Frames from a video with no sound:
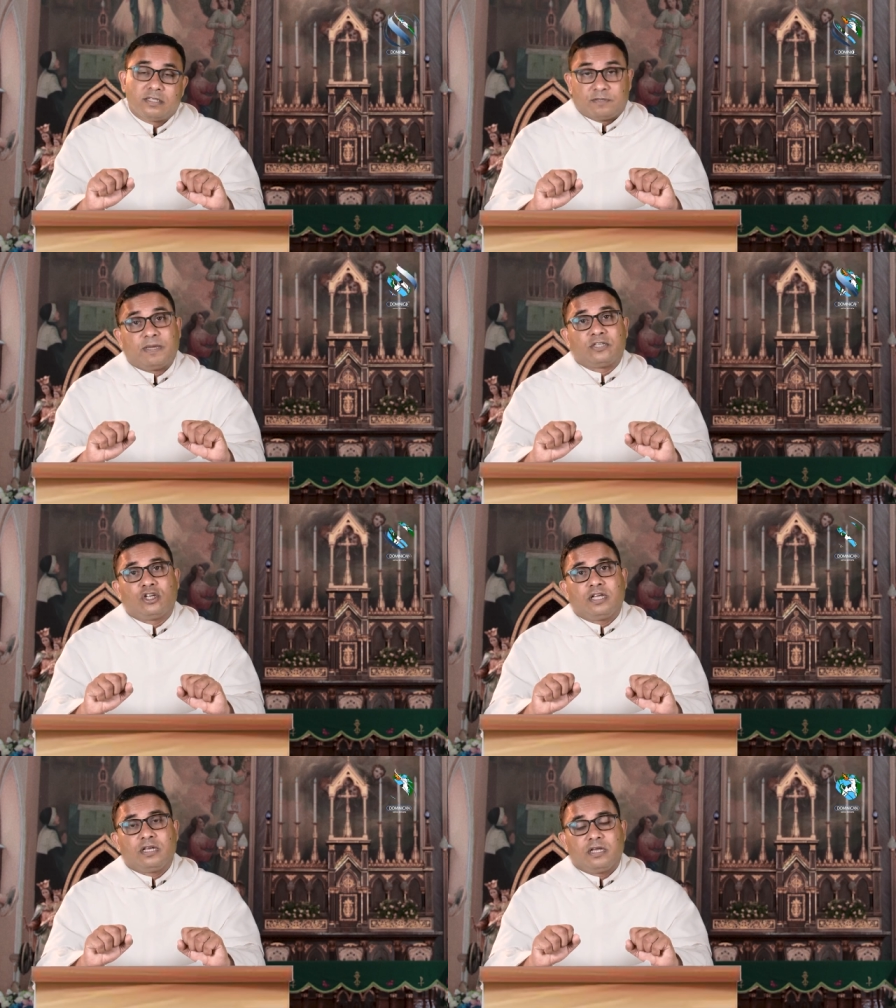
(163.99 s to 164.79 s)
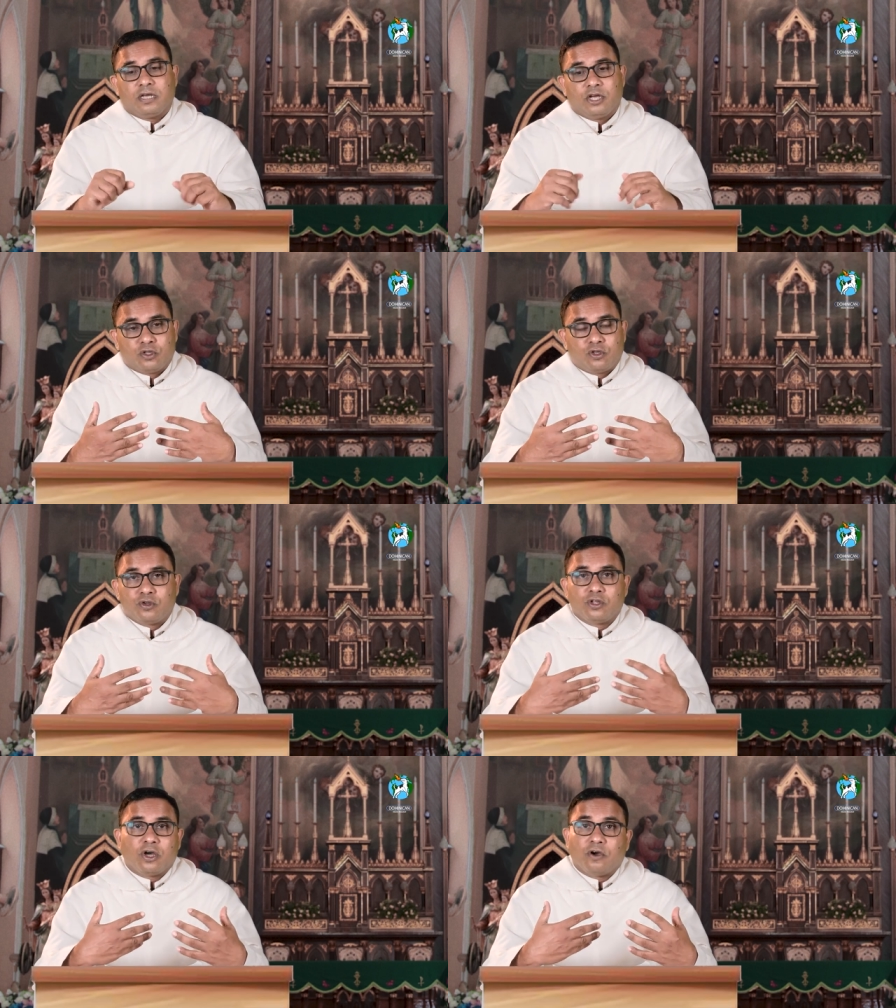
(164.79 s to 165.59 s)
especially
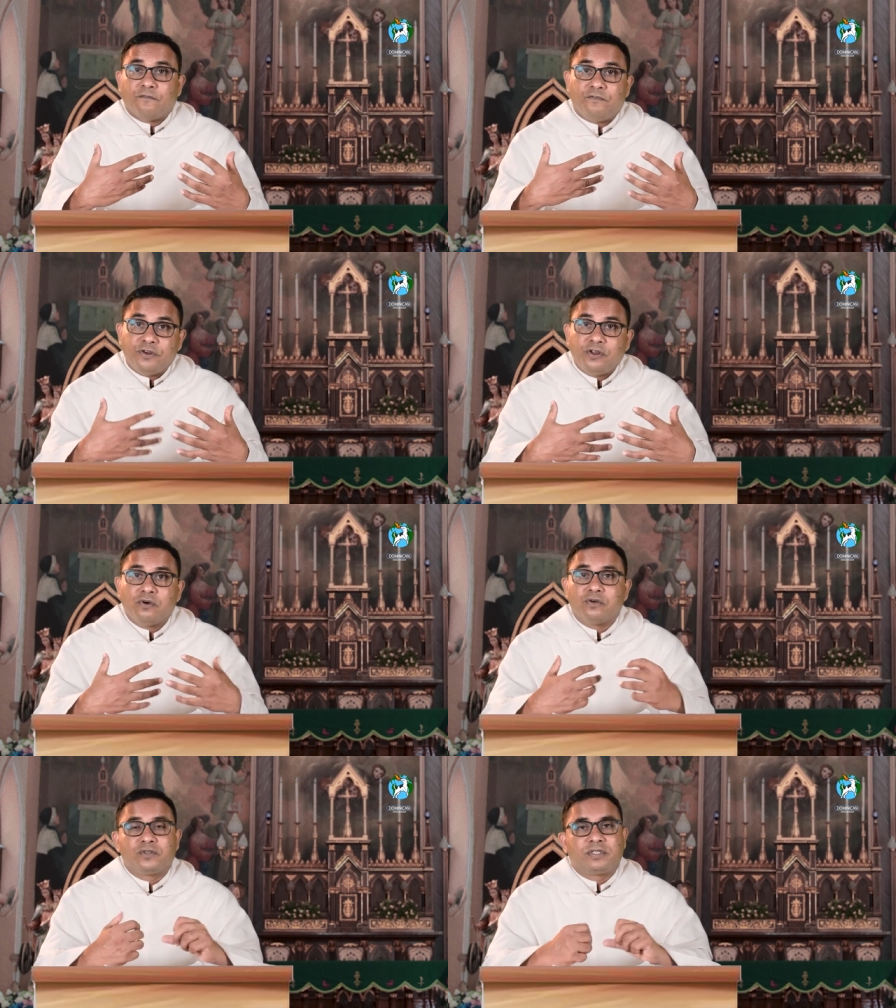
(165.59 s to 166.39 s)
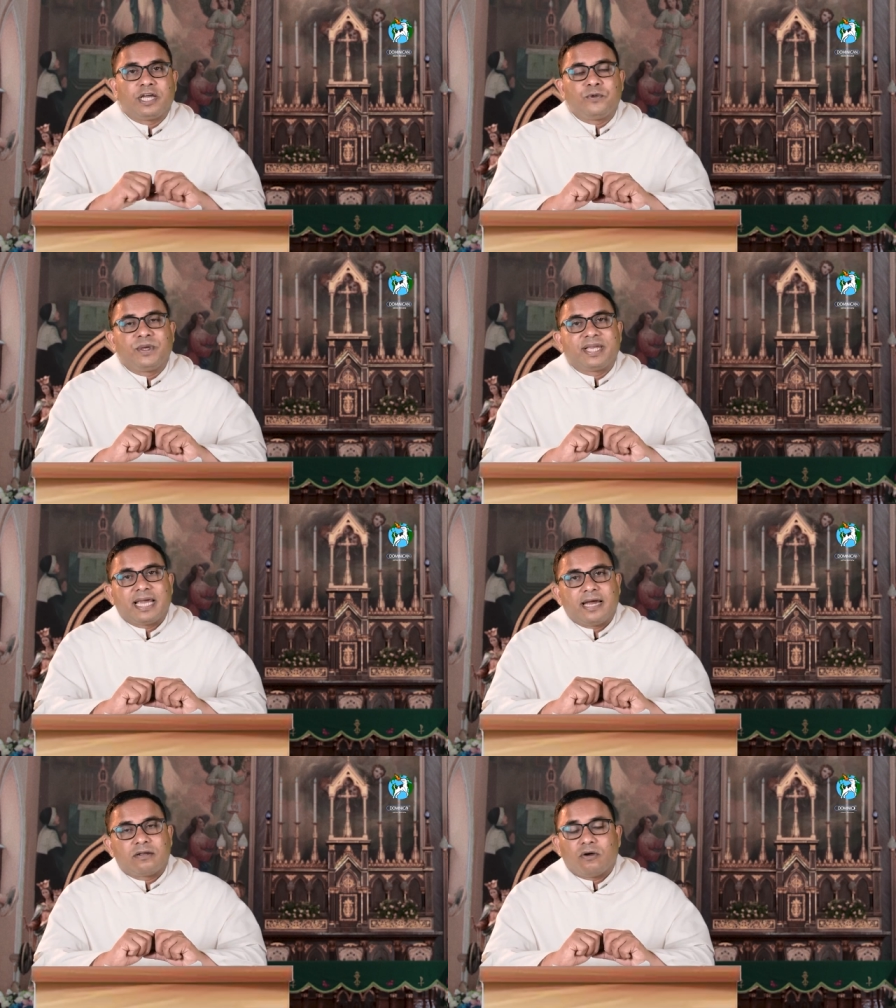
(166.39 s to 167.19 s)
through the videos that we
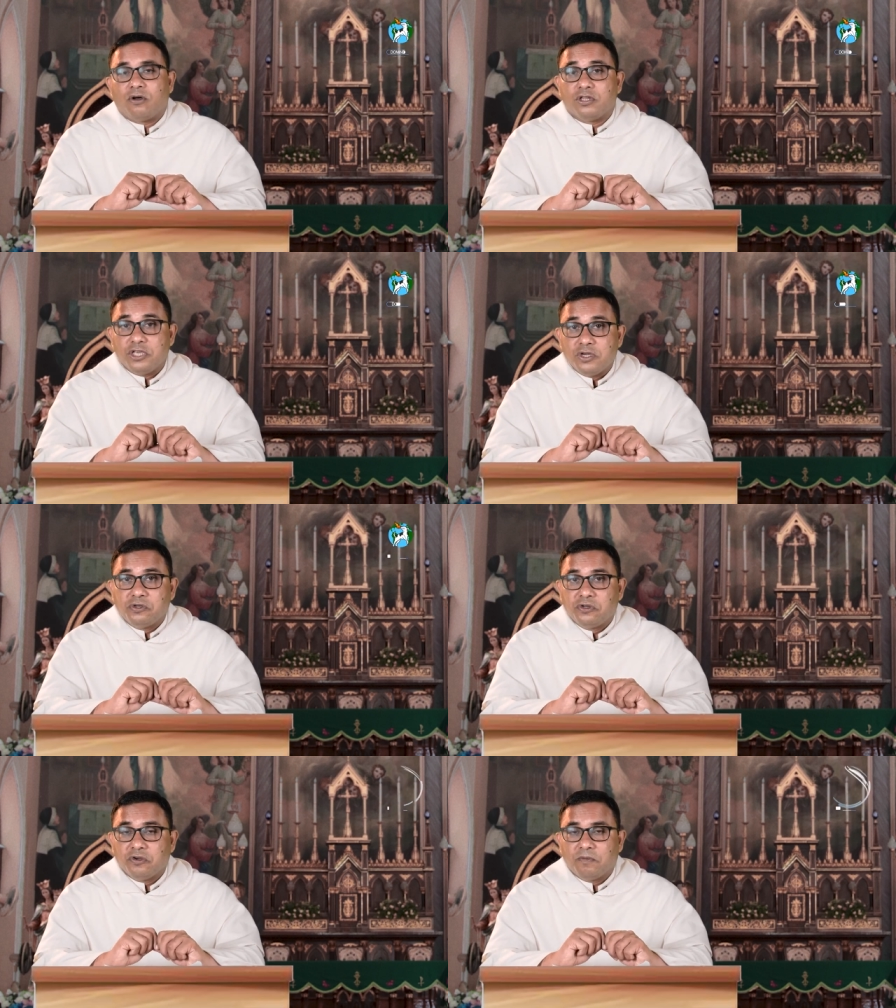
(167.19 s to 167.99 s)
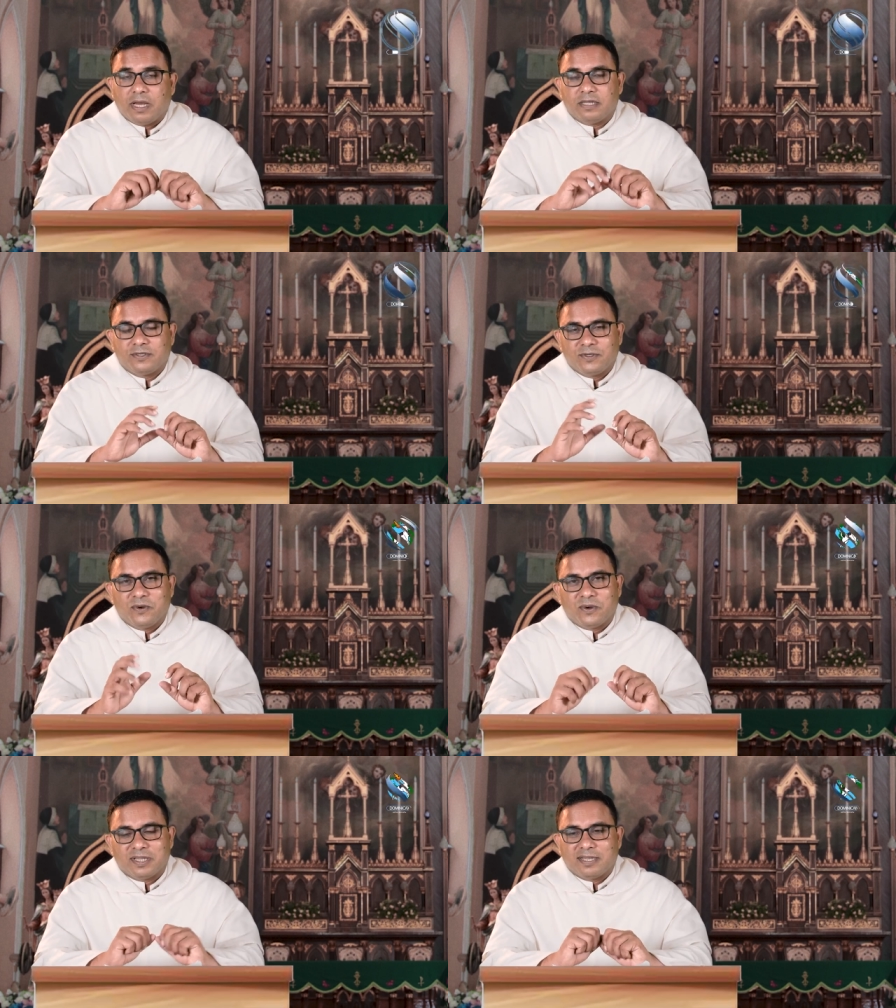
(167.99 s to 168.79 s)
get on YouTube and
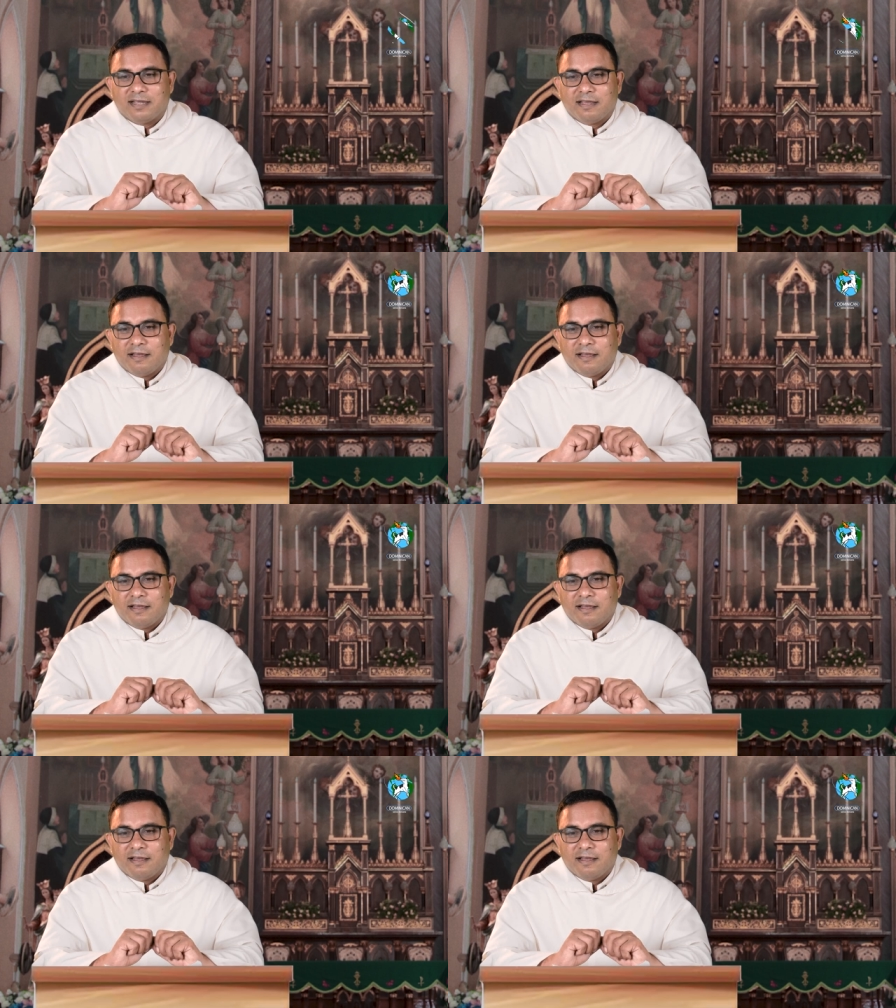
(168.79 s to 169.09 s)
so on.